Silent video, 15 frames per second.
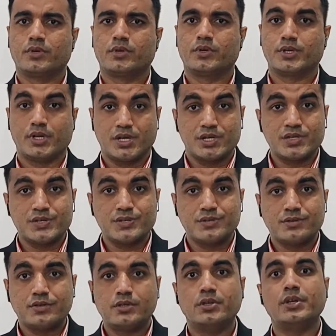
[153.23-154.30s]

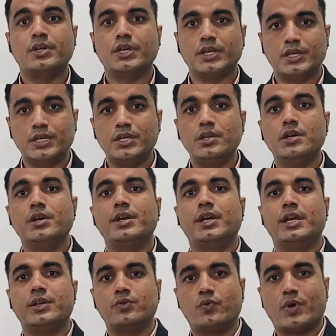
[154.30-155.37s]
Yes, he
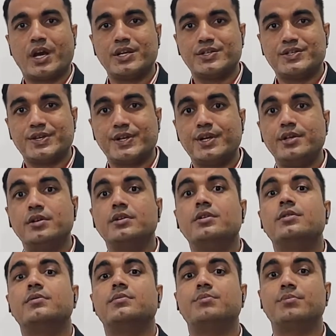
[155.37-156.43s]
invited
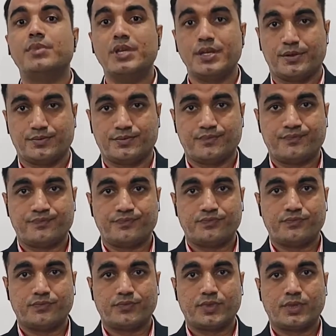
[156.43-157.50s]
me.
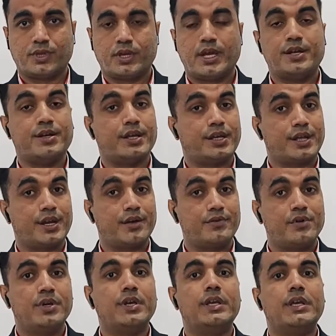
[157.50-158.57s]
And
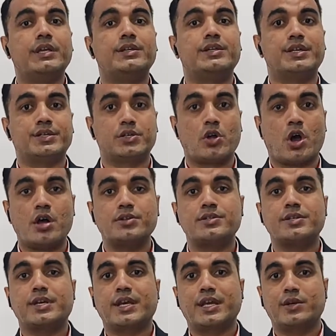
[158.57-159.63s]
negative, he did not
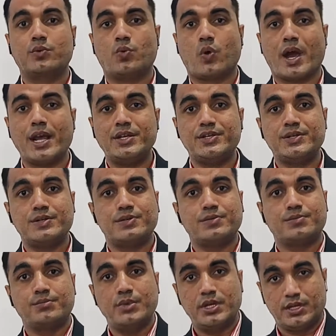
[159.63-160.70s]
invite
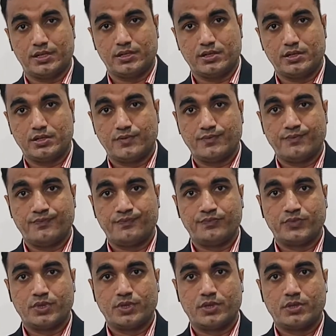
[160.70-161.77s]
me.
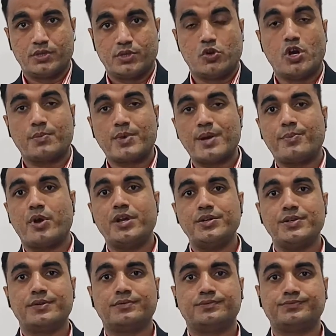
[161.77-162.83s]
You got my
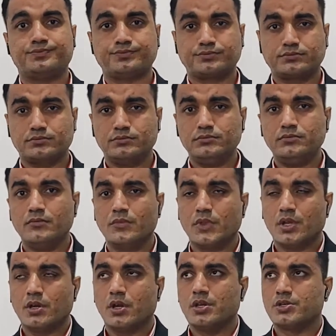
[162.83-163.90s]
point?
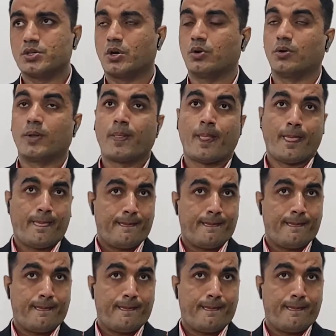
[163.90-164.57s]
So,